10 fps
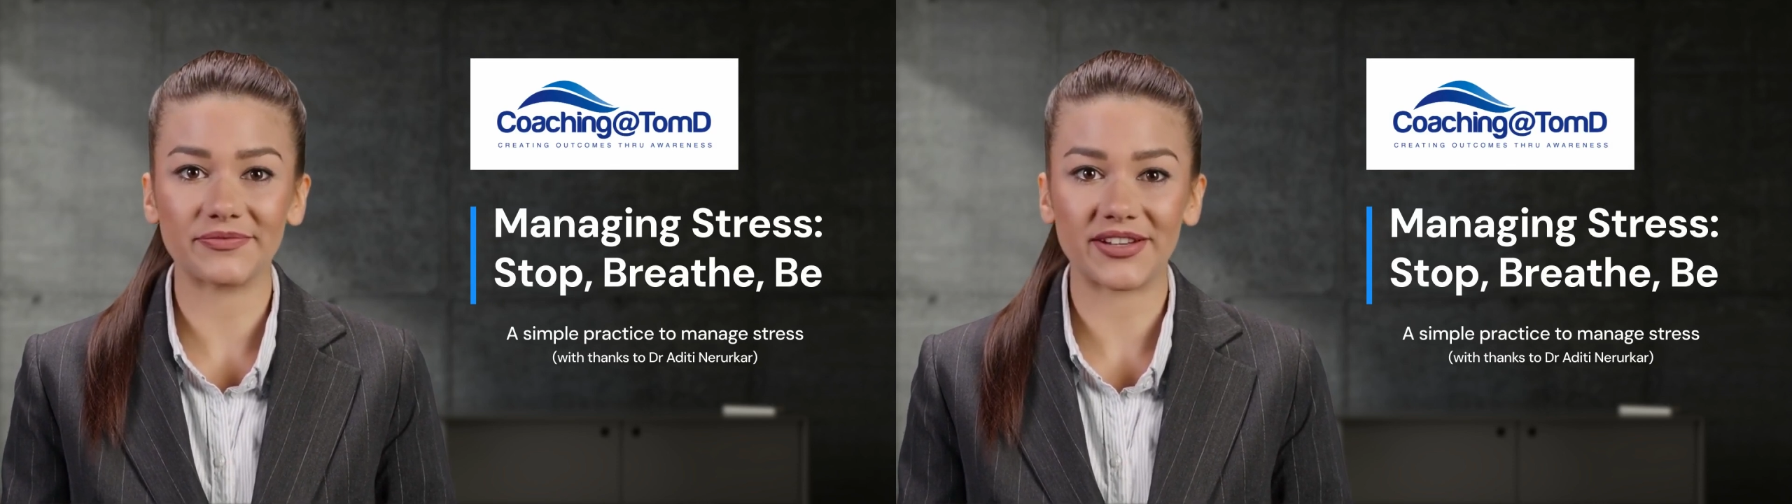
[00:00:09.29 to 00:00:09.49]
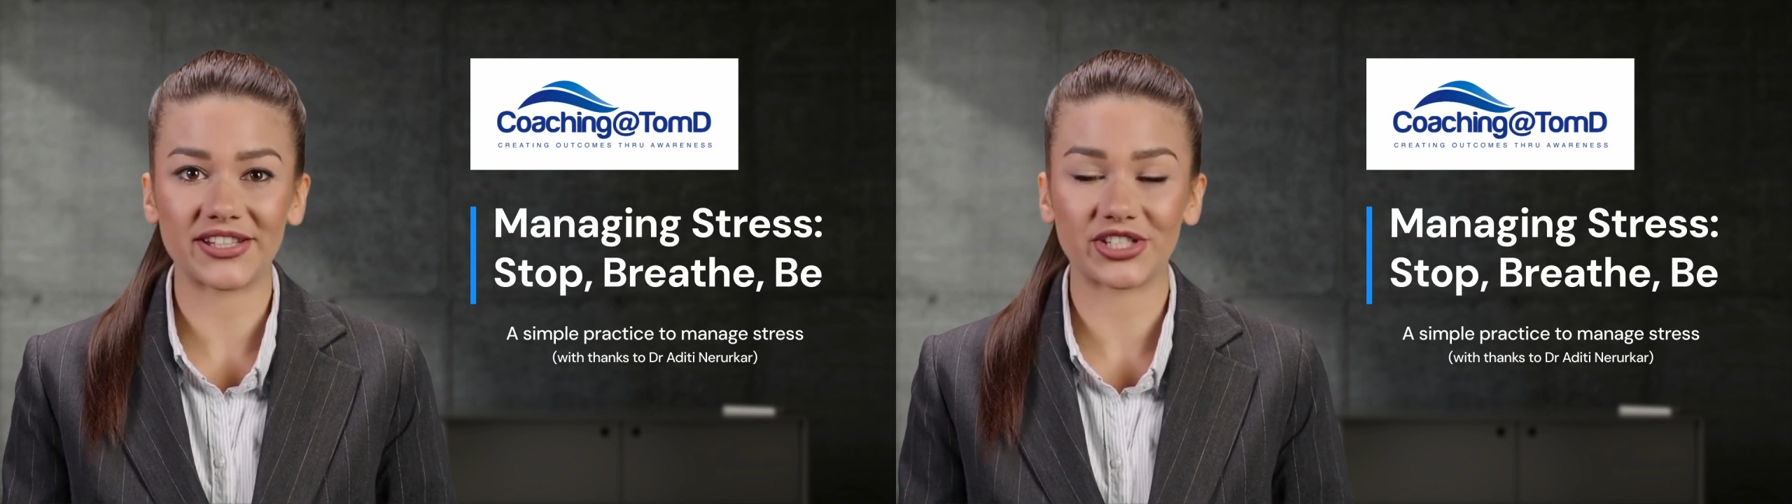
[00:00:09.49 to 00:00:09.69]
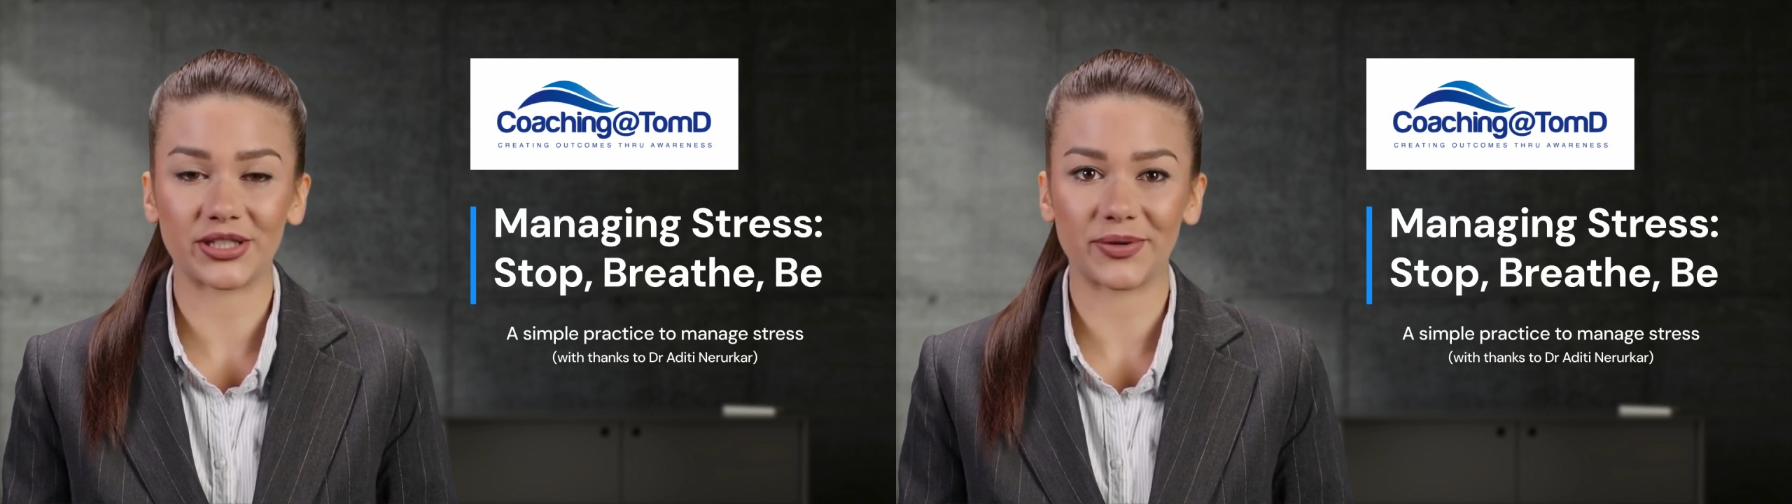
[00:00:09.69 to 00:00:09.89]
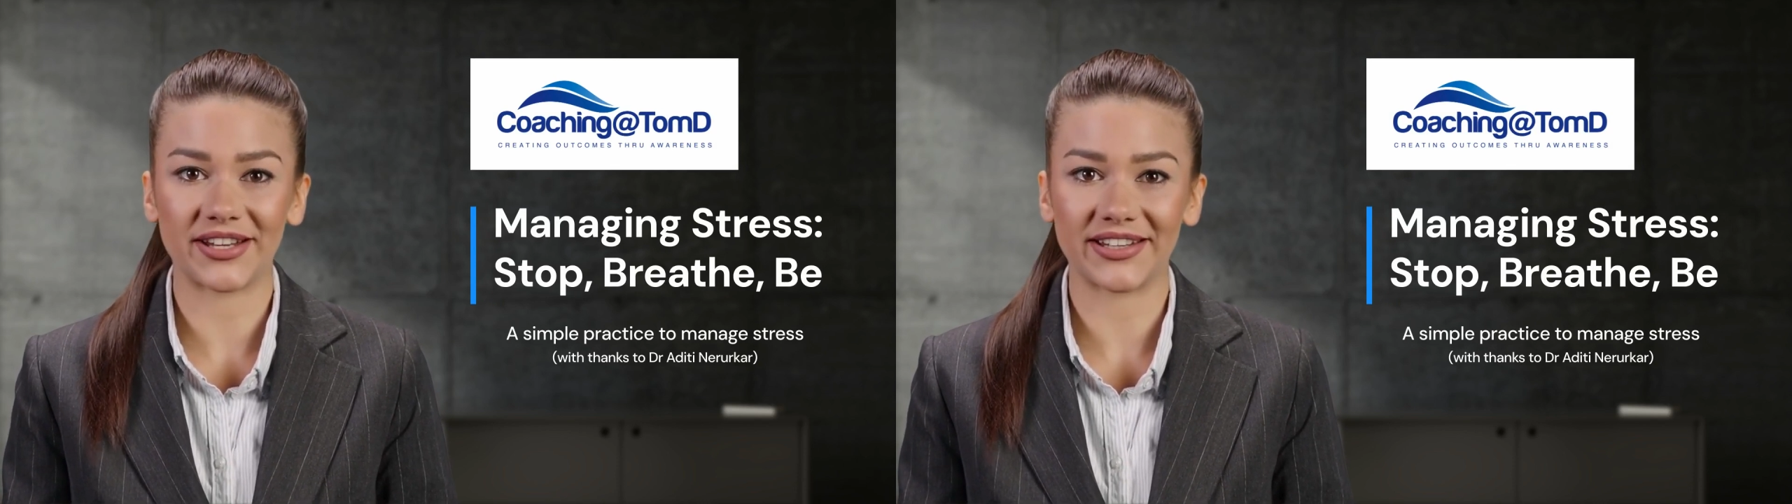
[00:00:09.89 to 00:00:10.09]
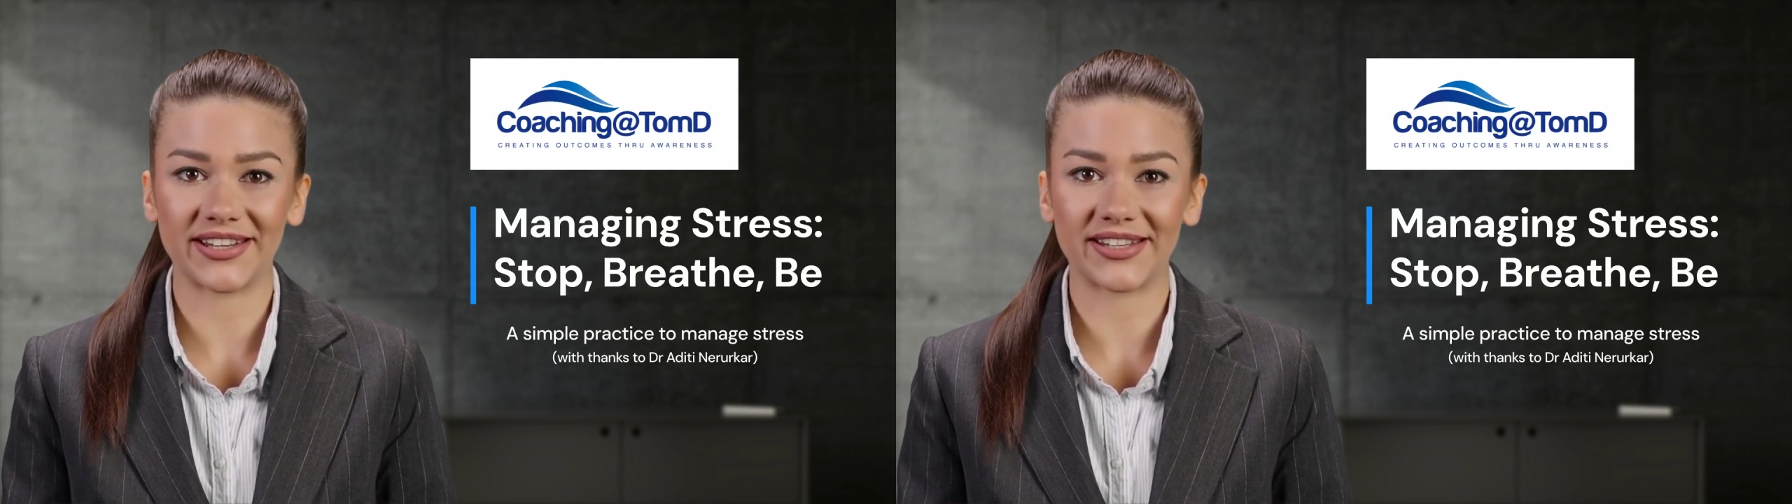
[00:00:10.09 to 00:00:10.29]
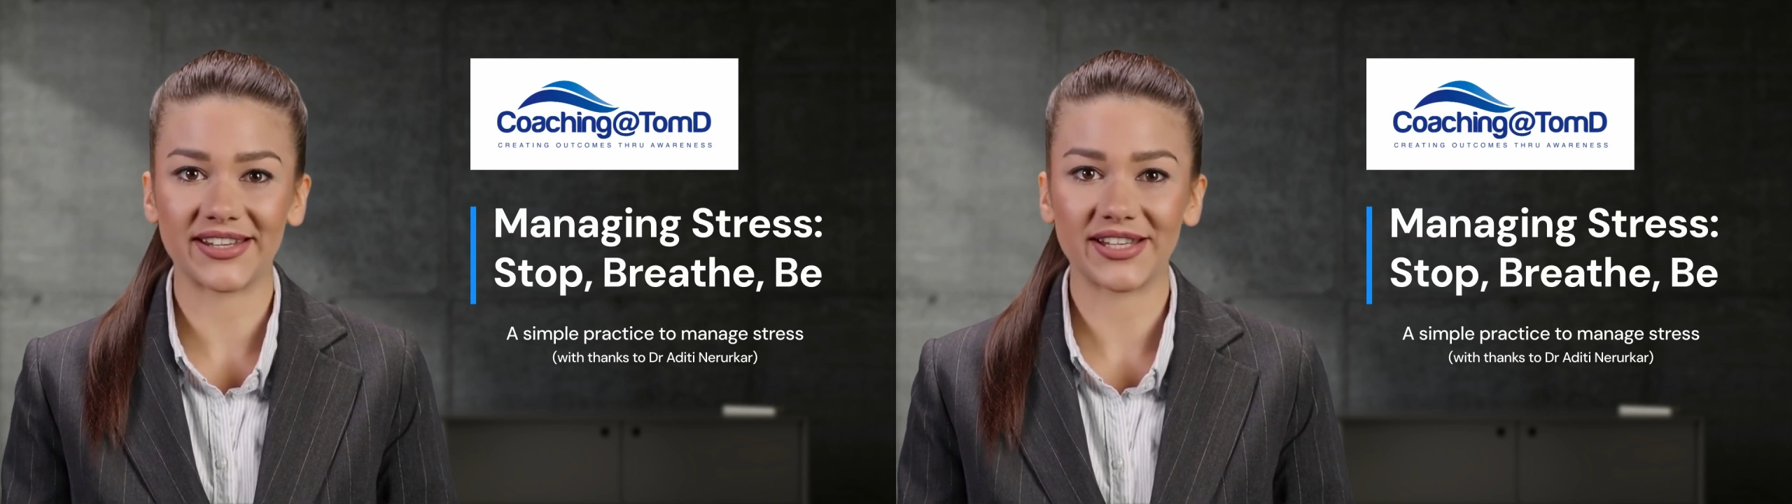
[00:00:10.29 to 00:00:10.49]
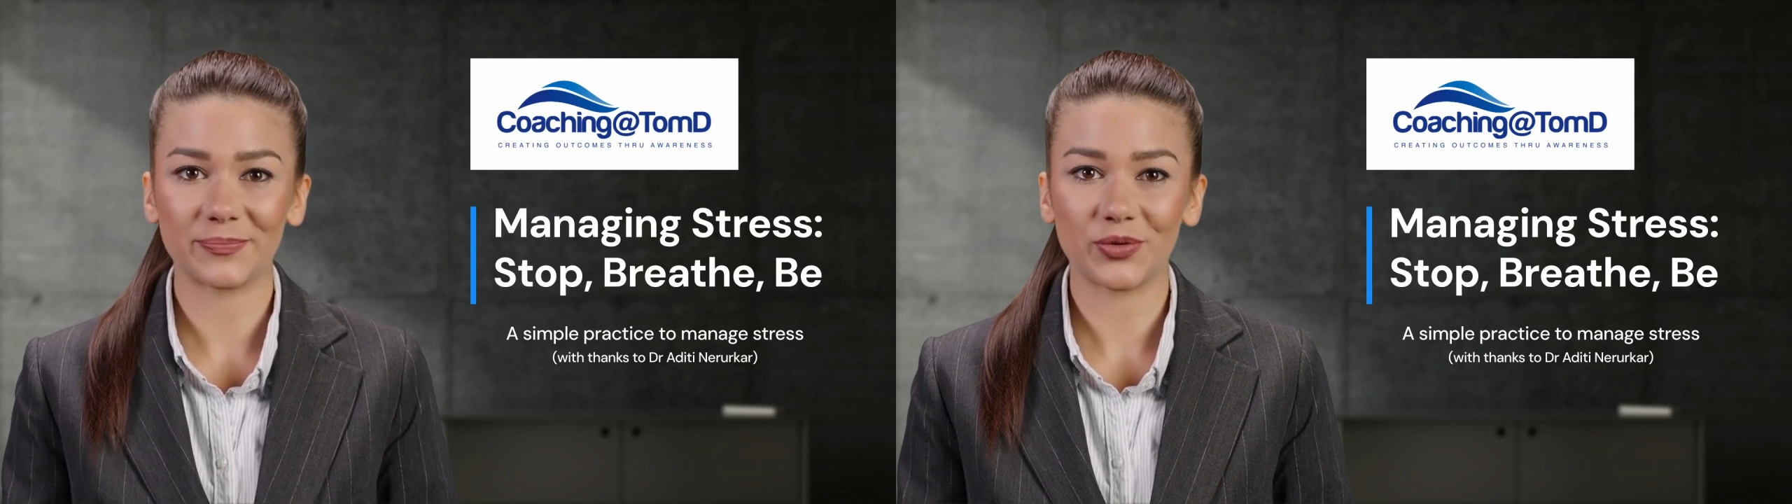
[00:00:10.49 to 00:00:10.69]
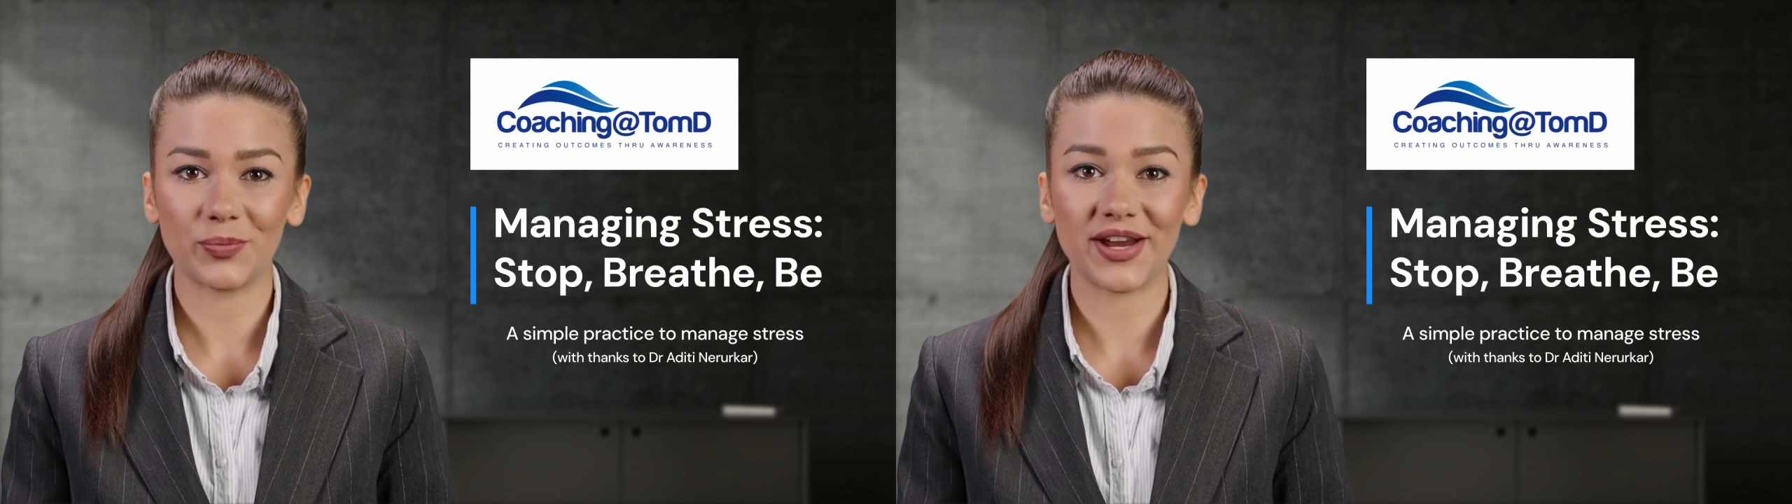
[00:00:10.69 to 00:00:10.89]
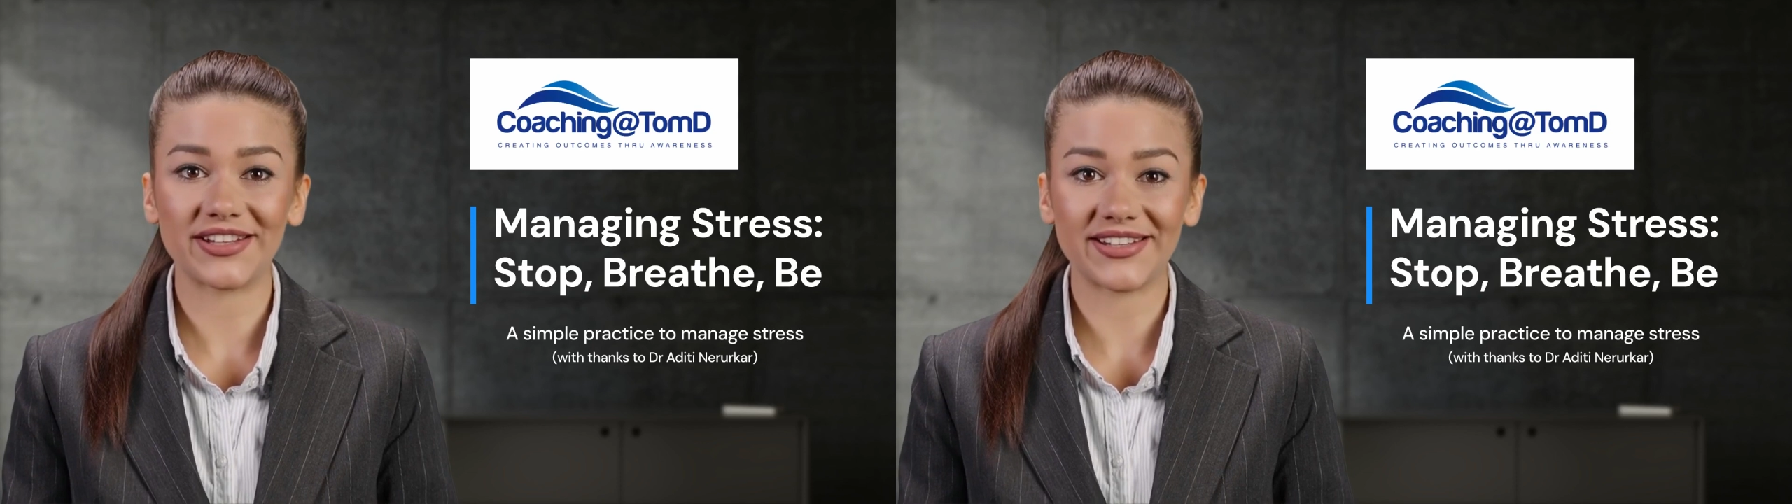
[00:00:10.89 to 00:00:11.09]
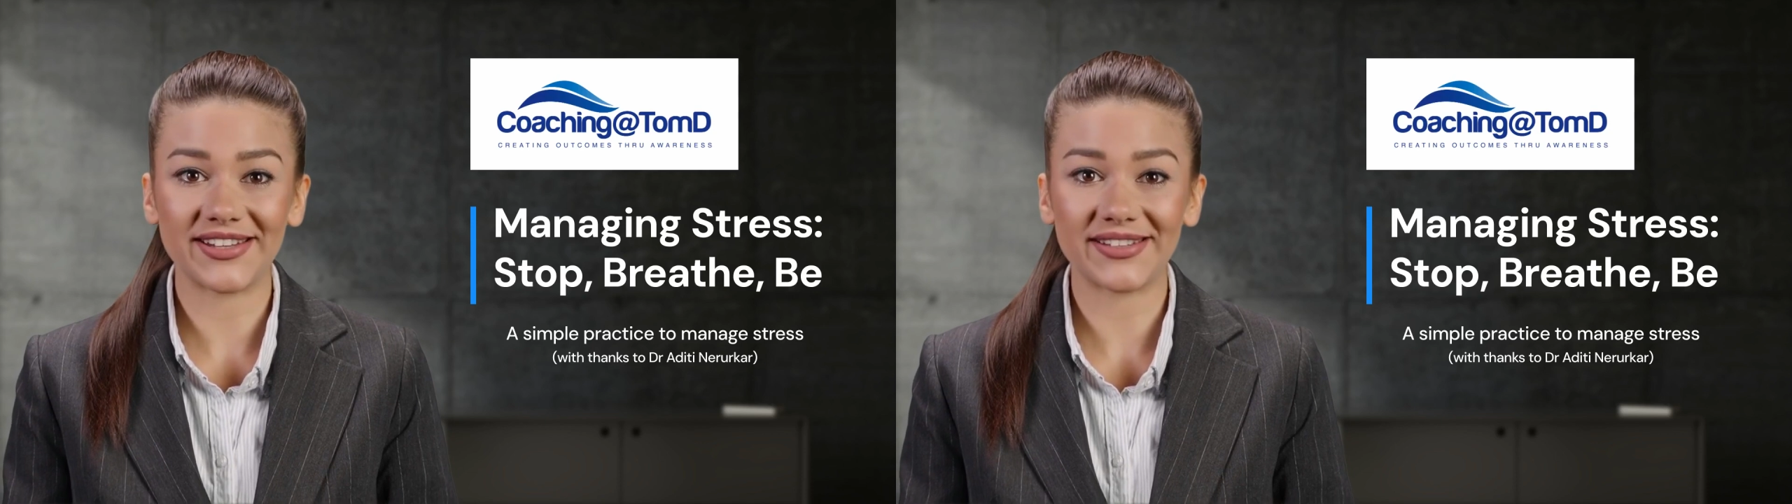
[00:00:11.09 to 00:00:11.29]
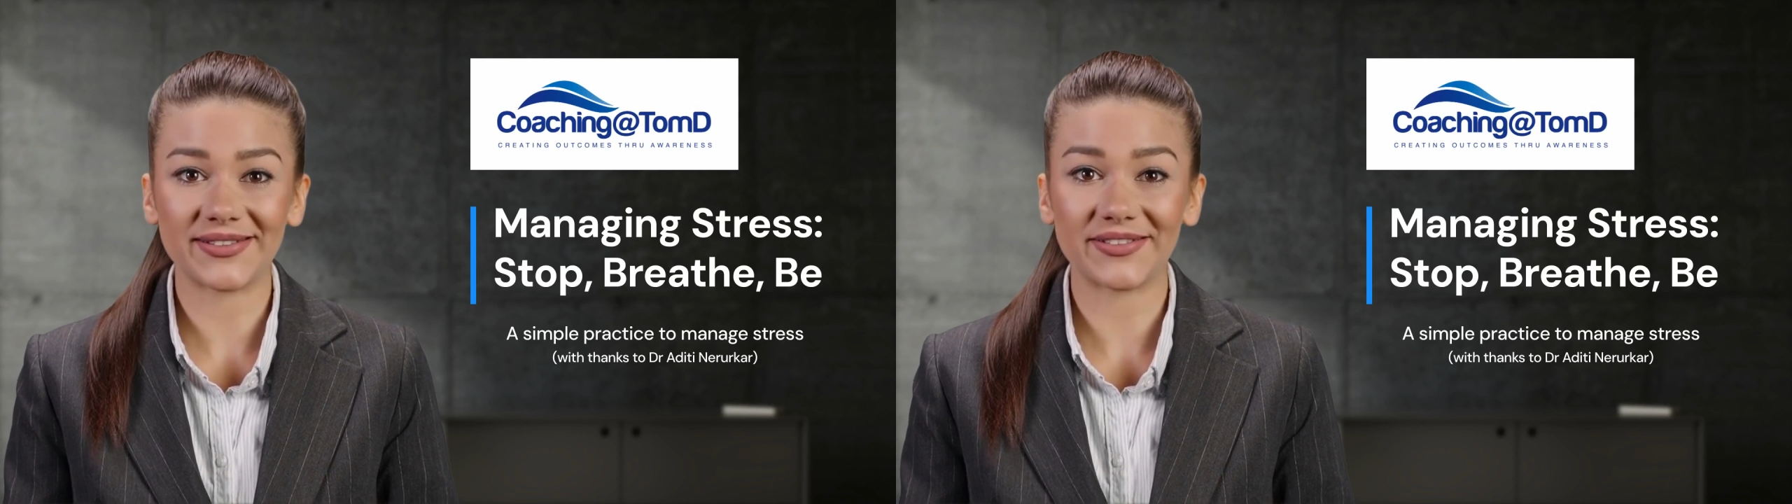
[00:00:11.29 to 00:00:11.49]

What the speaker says: But did you know that there's a simple practice